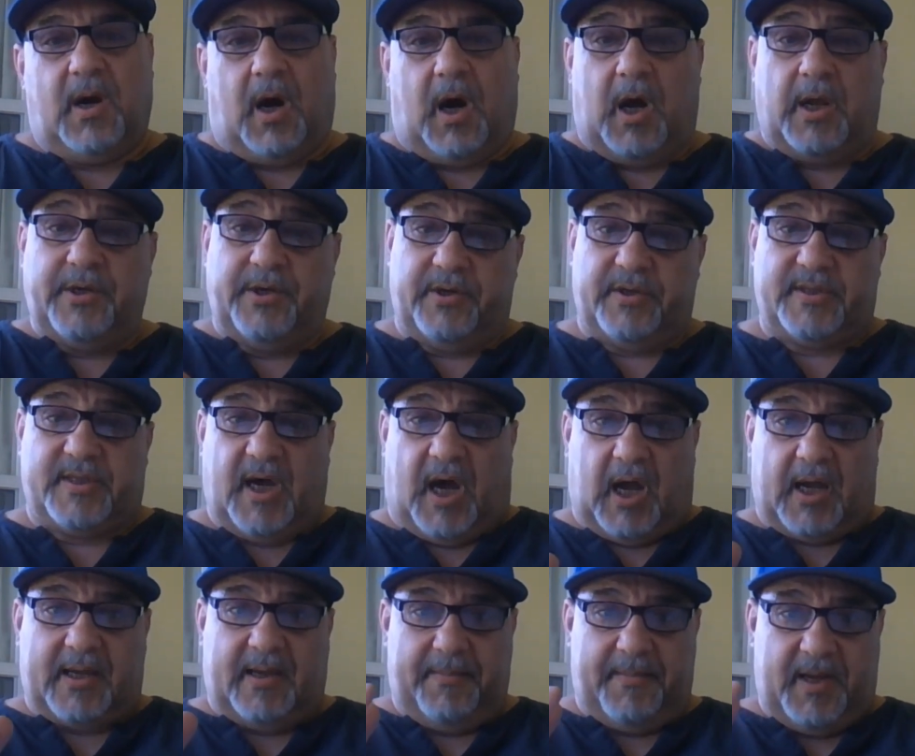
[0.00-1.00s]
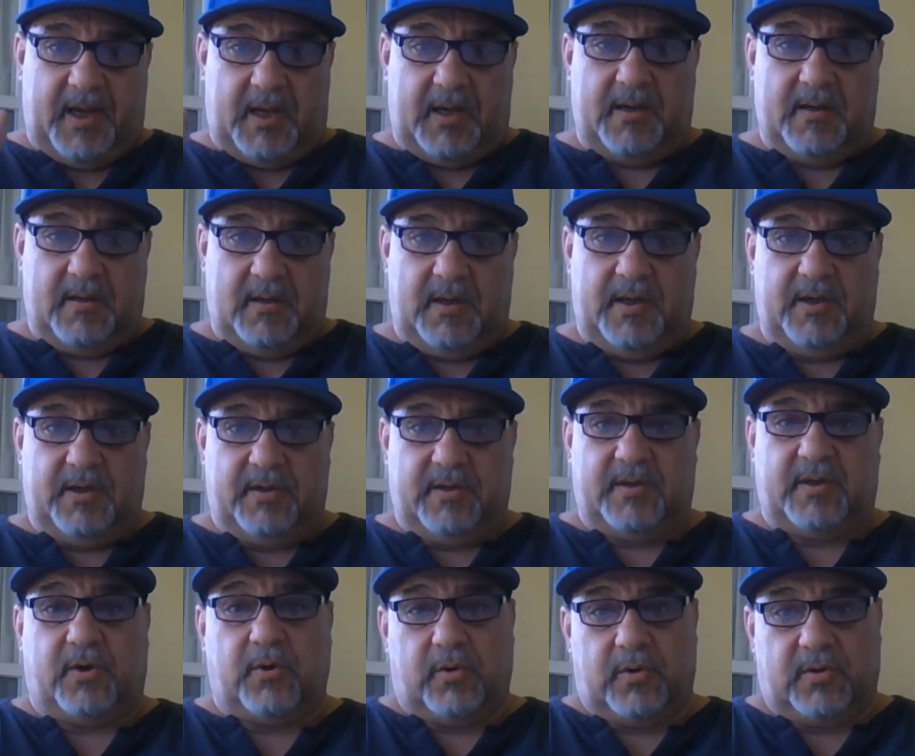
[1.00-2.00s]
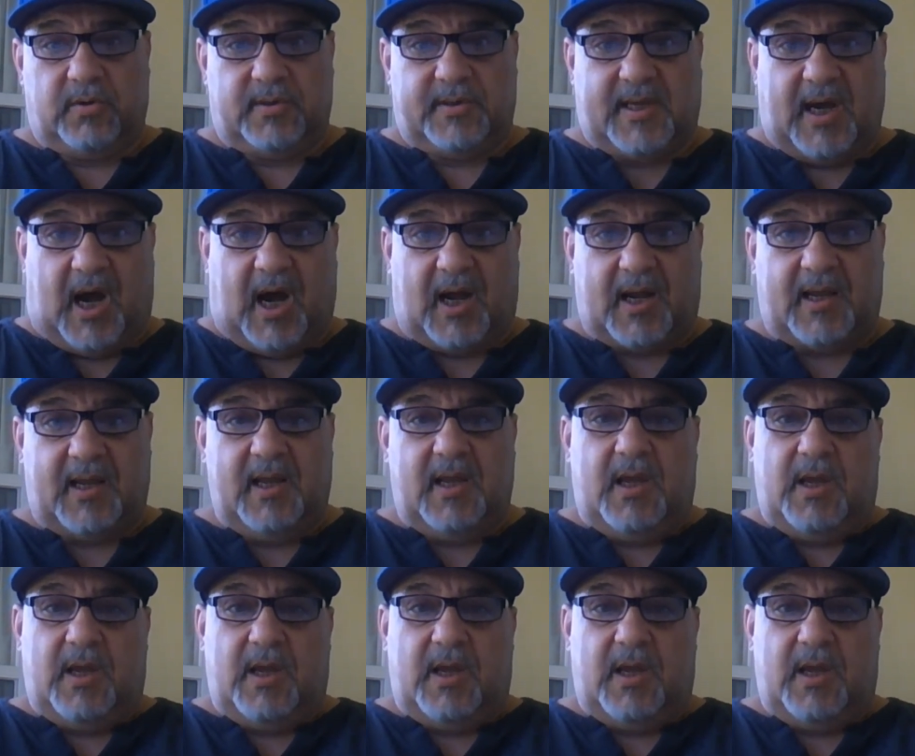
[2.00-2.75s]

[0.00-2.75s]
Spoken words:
on your document, in your Google Doc.